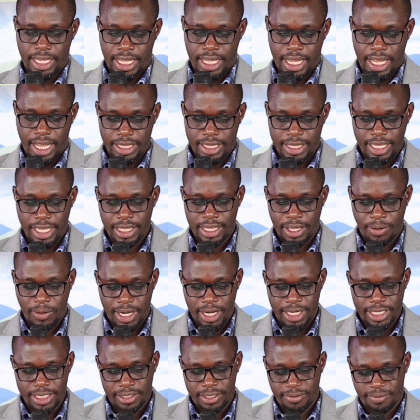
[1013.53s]
The other
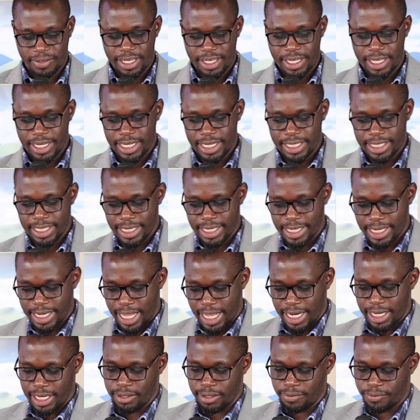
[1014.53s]
one is federated
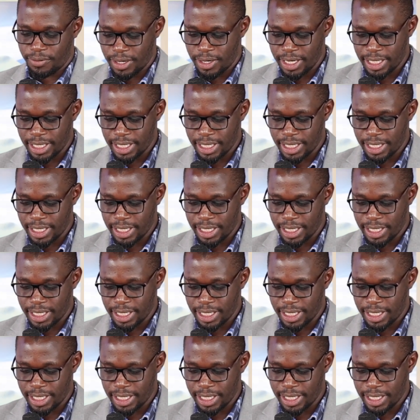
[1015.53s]
learning for